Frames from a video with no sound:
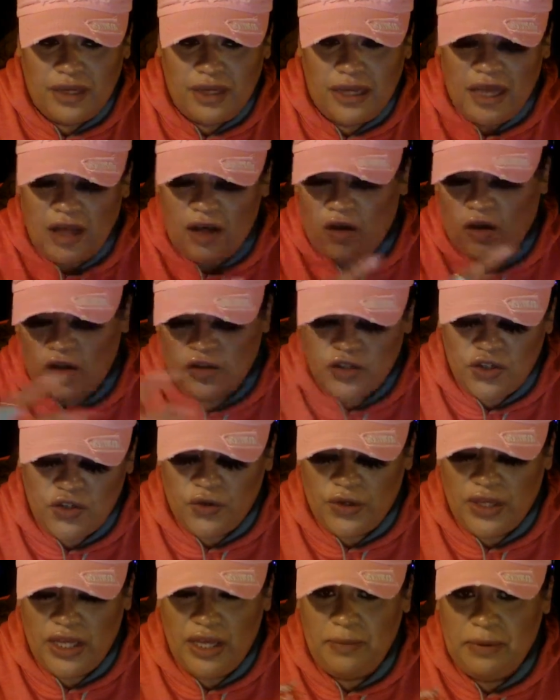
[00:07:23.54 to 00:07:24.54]

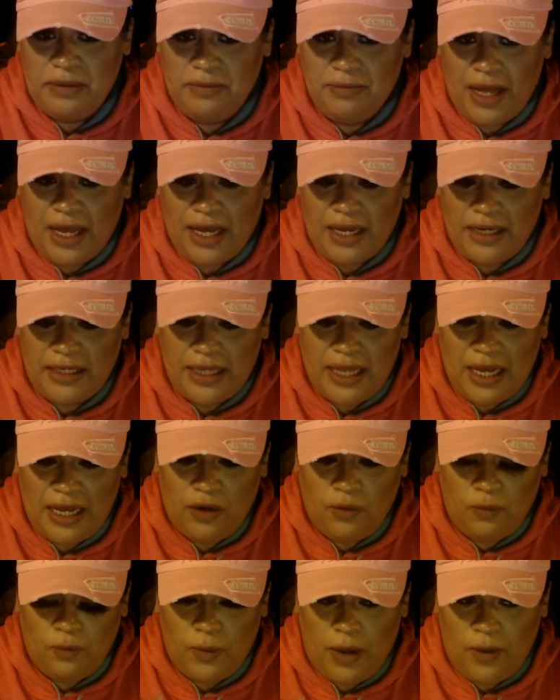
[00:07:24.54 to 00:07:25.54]
also keep in mind
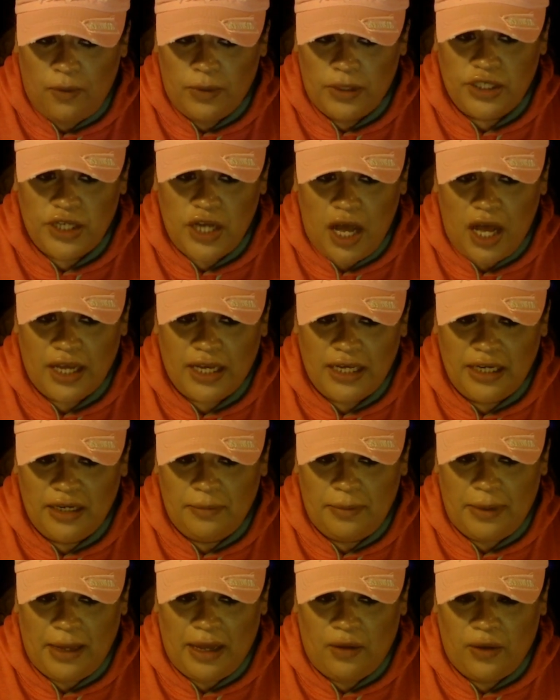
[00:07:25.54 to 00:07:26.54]
that when we're talking
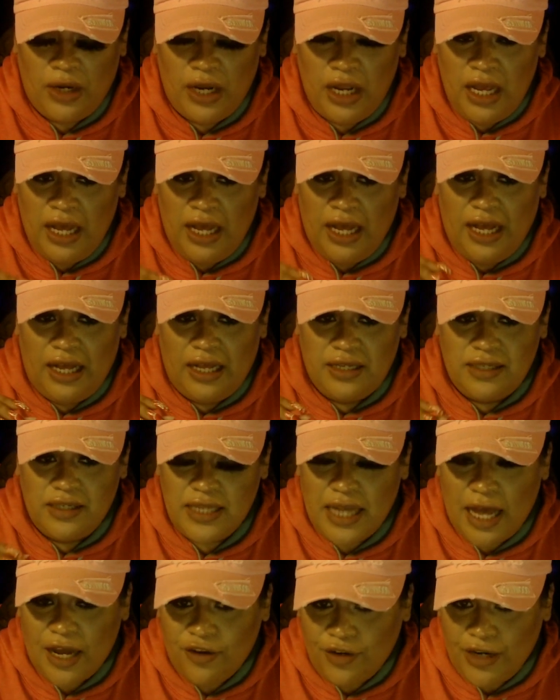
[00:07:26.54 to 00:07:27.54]
about uh,
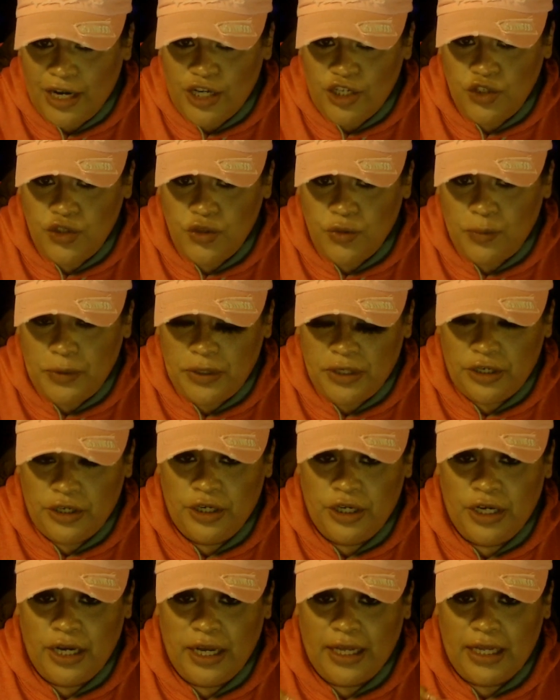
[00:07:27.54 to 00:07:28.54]
Saturn and
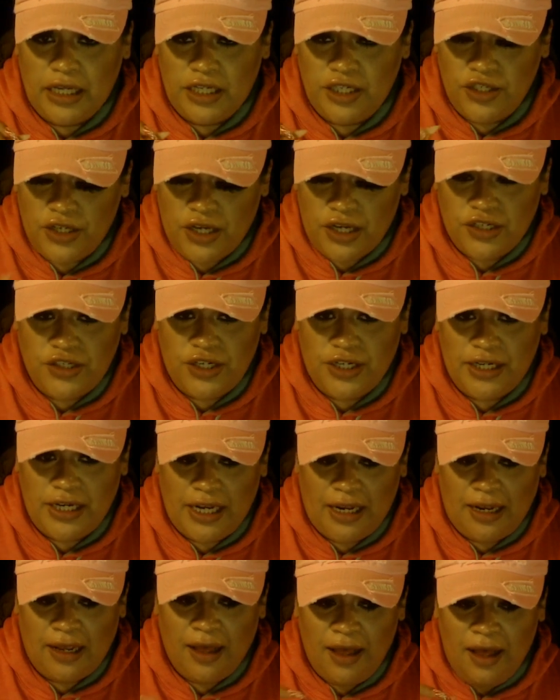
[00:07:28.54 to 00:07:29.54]
Jupiter
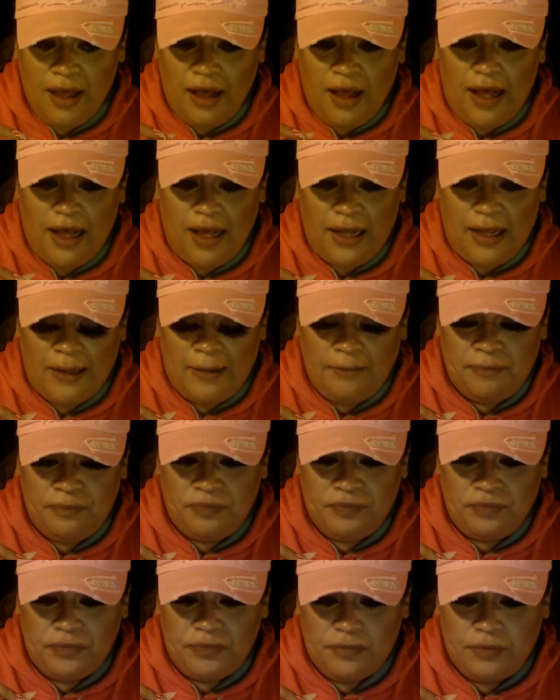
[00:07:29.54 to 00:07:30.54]
conjunctioning,
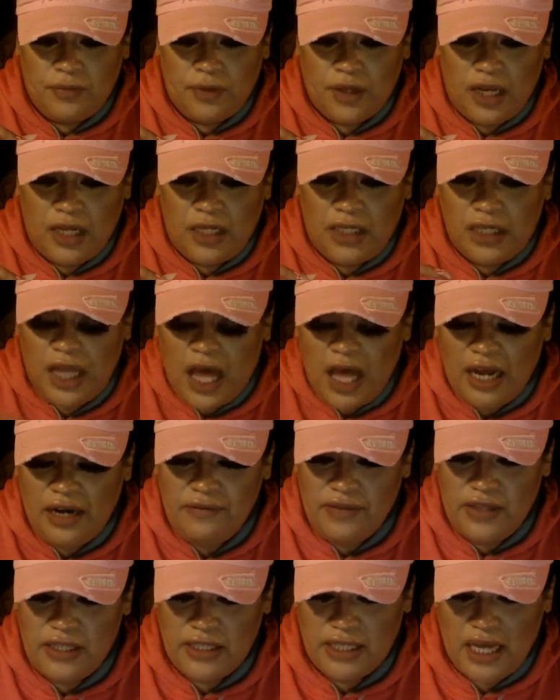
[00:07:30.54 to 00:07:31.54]
um, a lot
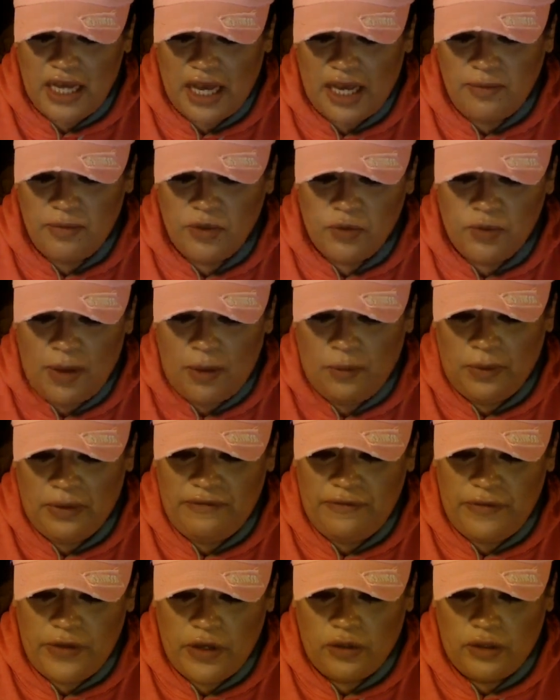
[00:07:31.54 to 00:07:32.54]
of the times when we
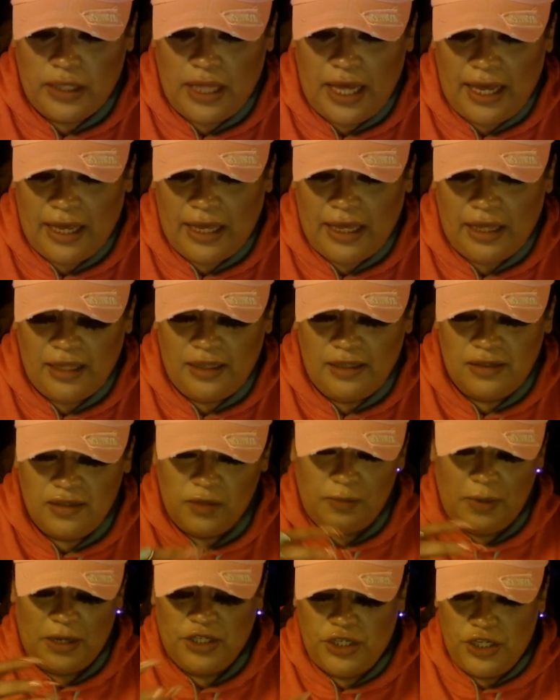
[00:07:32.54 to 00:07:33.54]
feel like,
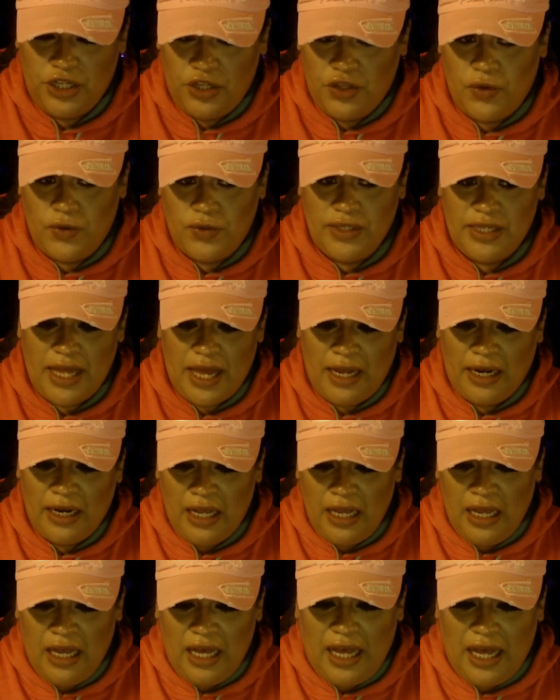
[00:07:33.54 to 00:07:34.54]
especially those that
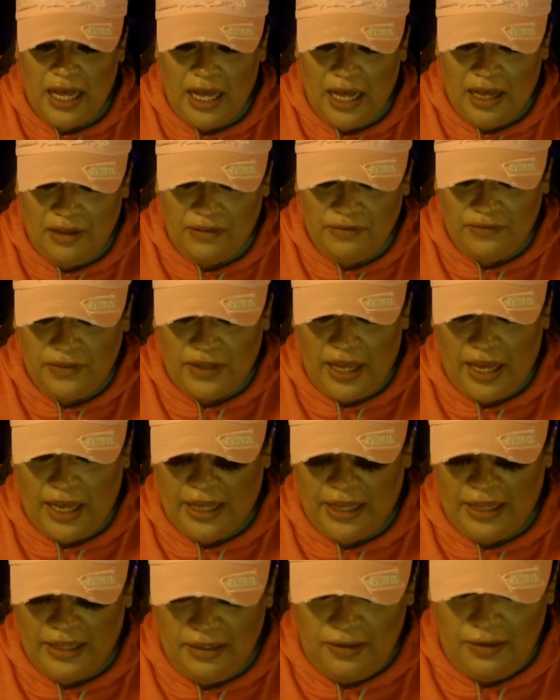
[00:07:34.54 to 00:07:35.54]
have
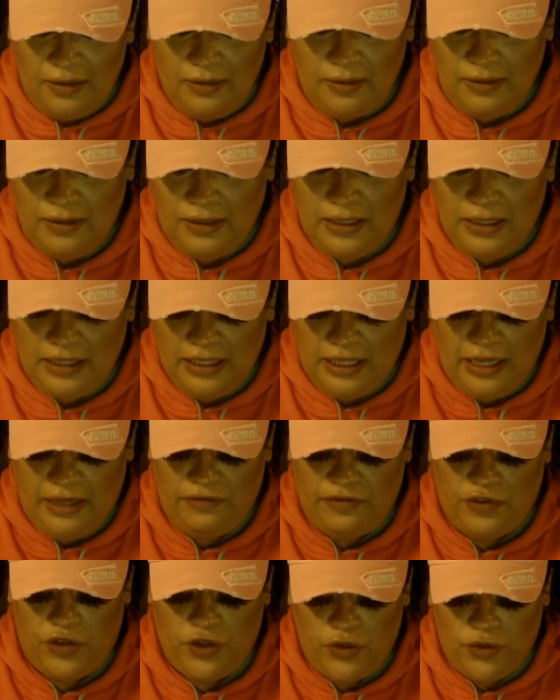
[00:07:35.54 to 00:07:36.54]
like,
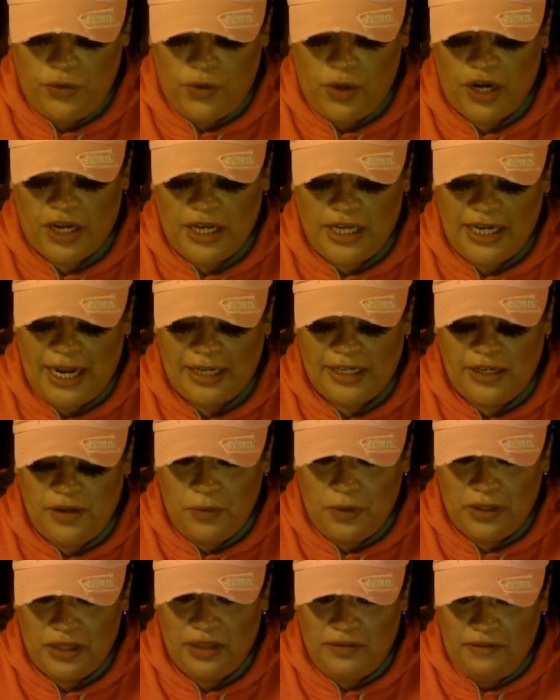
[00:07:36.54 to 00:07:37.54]
if you are connecting
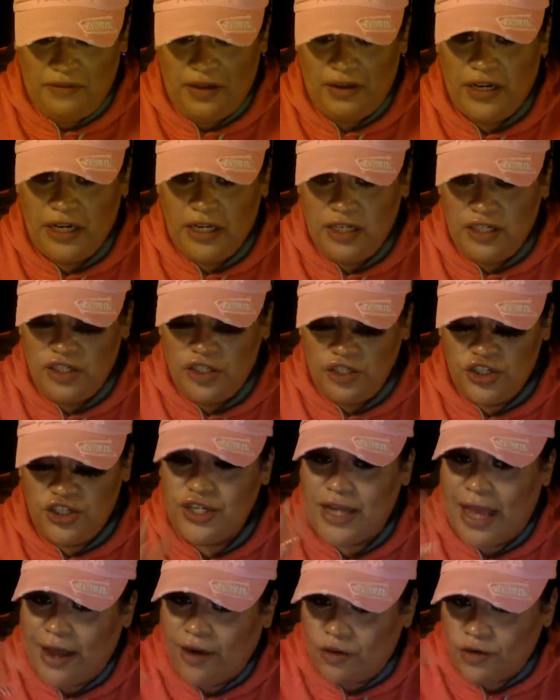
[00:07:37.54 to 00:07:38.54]
with a very
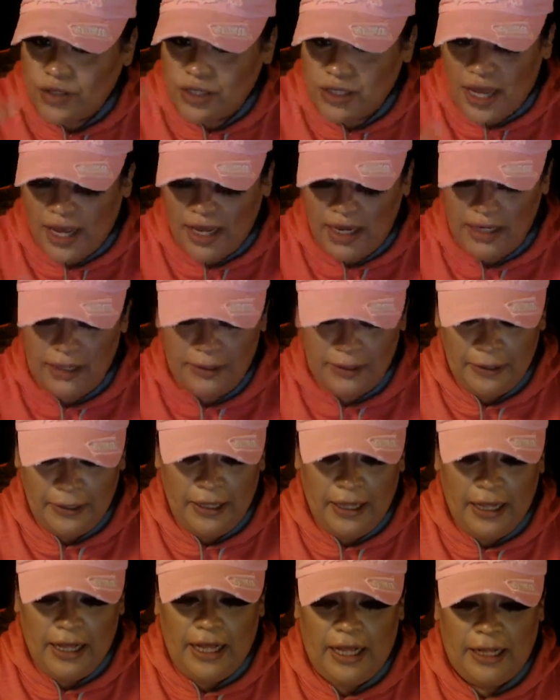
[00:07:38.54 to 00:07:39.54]
shadow side,
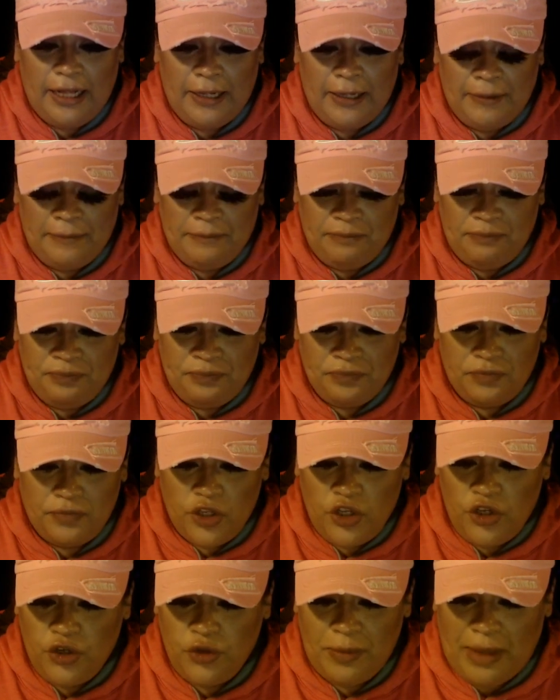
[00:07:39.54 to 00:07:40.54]
um,
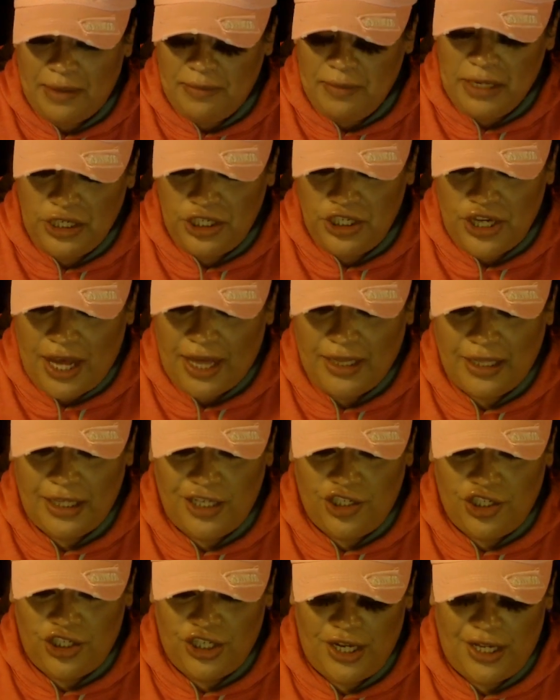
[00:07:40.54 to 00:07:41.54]
you may be
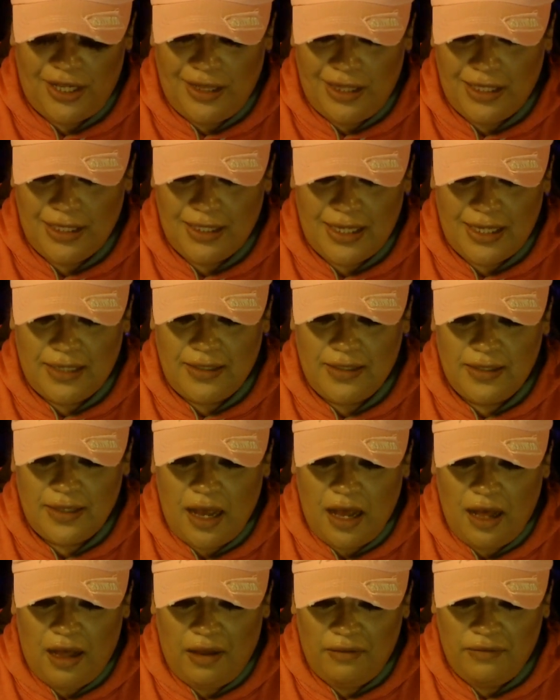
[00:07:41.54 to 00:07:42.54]
challenged in the sense
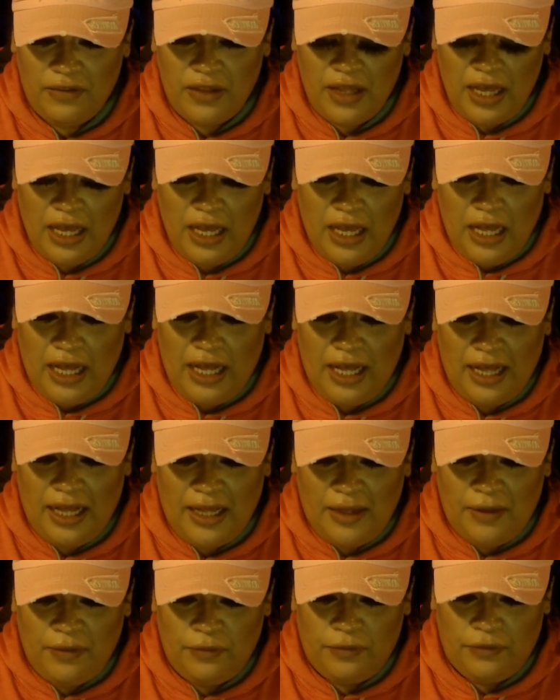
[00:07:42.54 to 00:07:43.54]
of
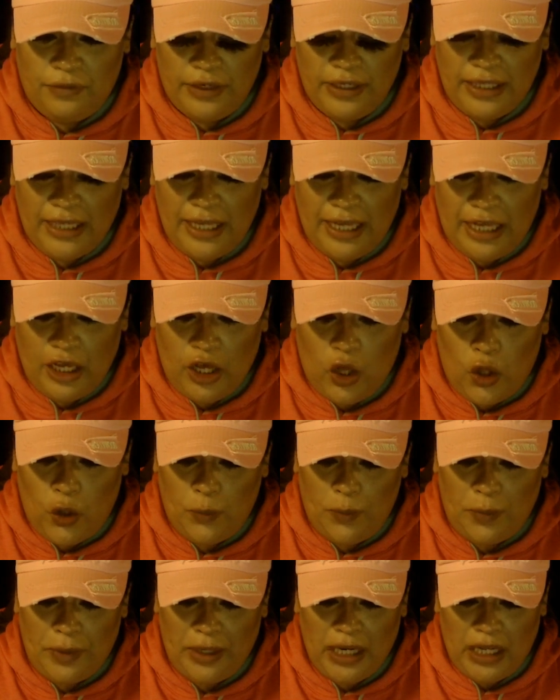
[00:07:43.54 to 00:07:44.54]
uh, really
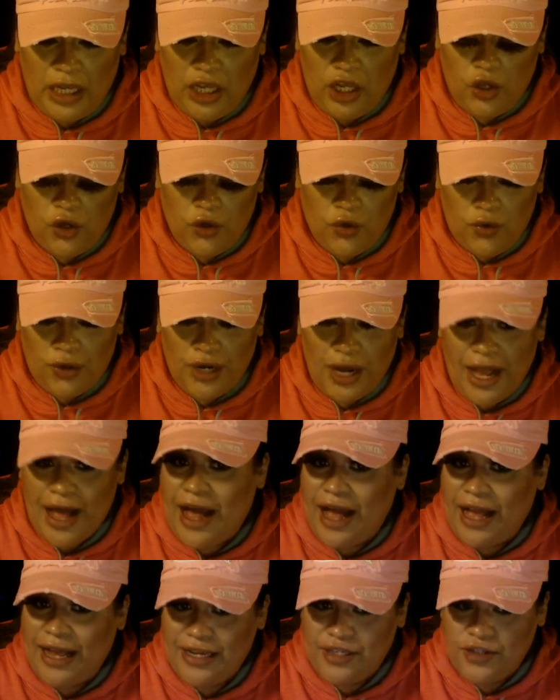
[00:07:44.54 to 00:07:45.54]
opening your
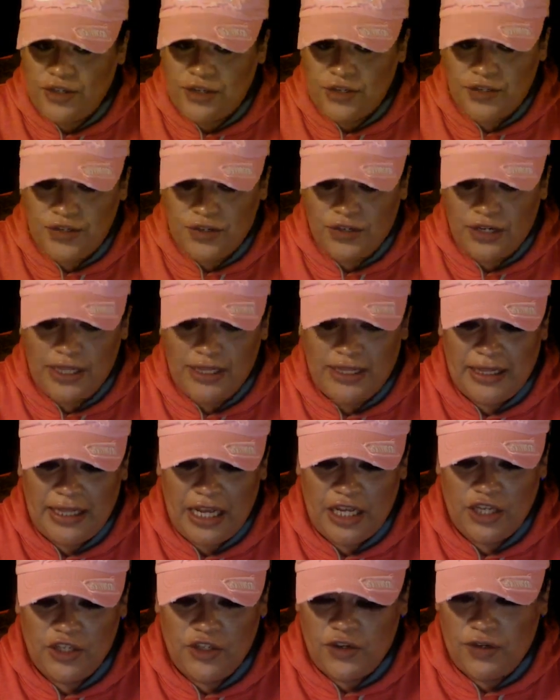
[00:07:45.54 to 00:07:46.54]
eyes to certain
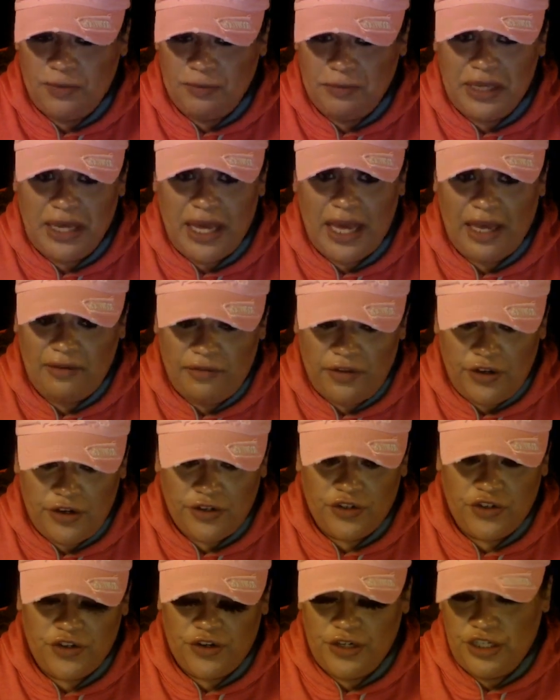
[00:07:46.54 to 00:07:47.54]
things, certain behavior,
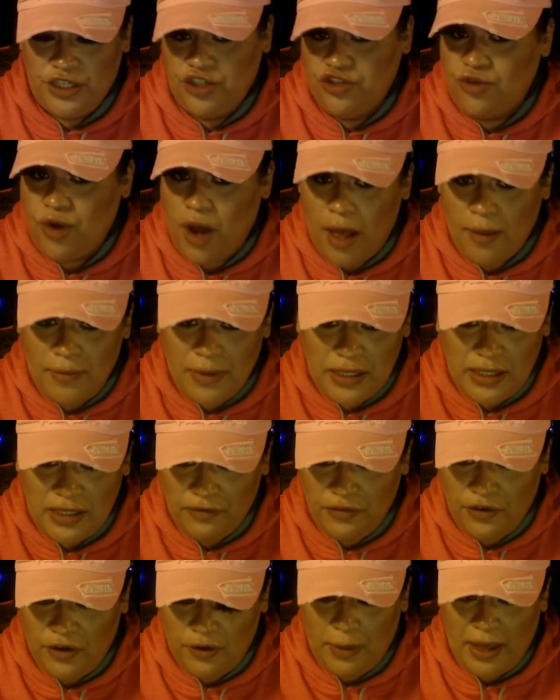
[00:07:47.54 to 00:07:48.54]
certain traumas
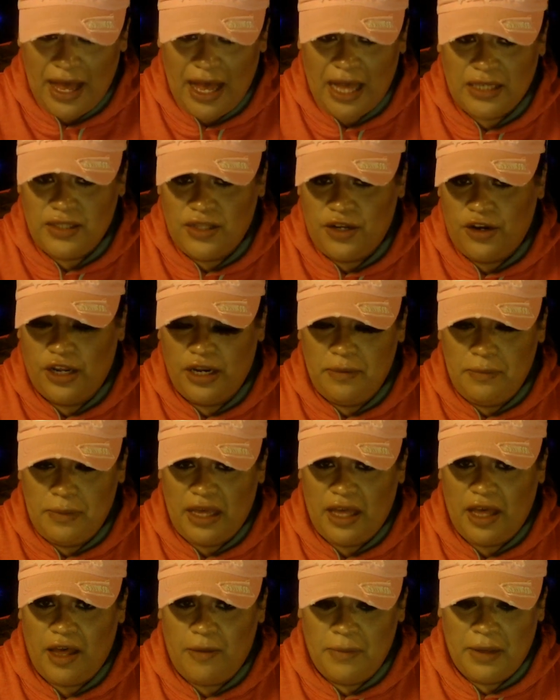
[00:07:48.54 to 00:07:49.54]
of your past that are going to
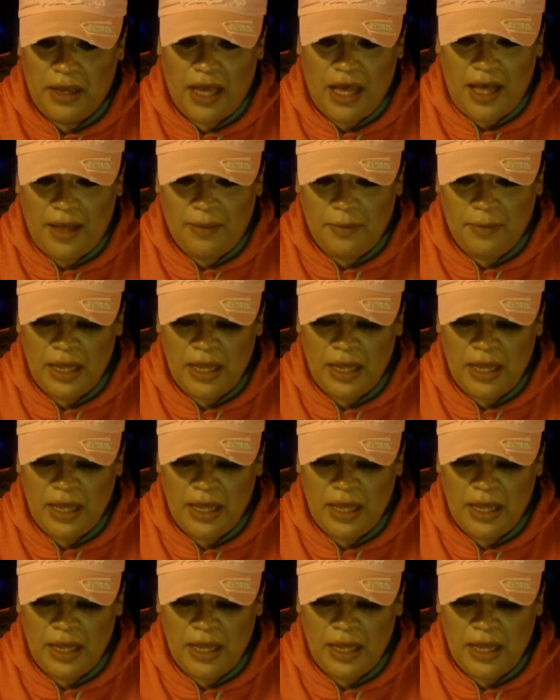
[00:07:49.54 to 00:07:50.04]
be coming up.